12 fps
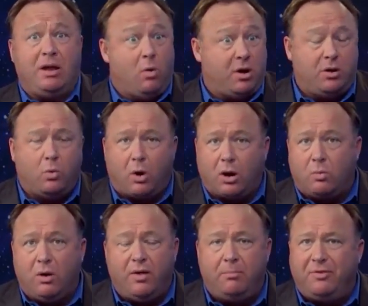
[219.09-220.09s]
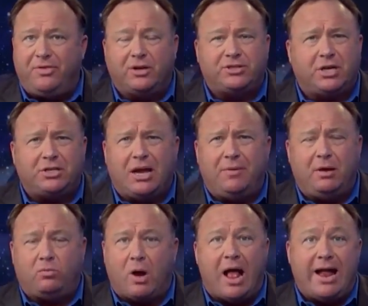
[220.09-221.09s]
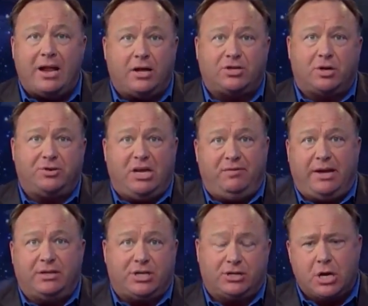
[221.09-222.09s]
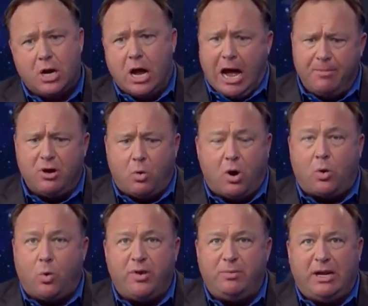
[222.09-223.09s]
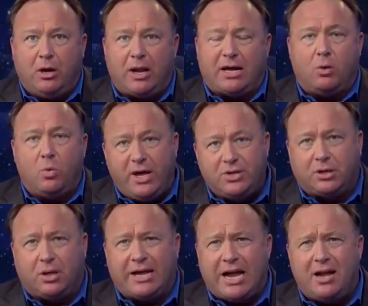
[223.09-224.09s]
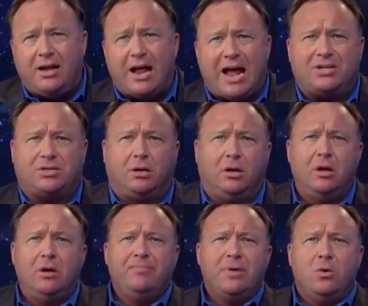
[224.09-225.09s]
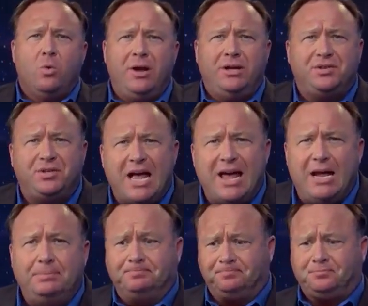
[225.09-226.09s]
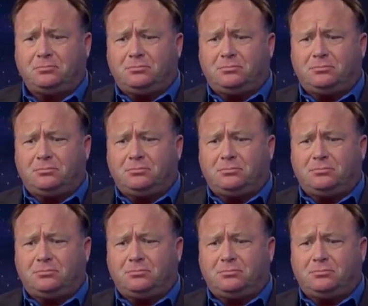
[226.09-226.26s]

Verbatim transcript: He wanted to work with them, but there's such, and then Ryan gets on T V and says, I'm going to work with him. He looked like a weasel, like Eddie Haskell, when he said it.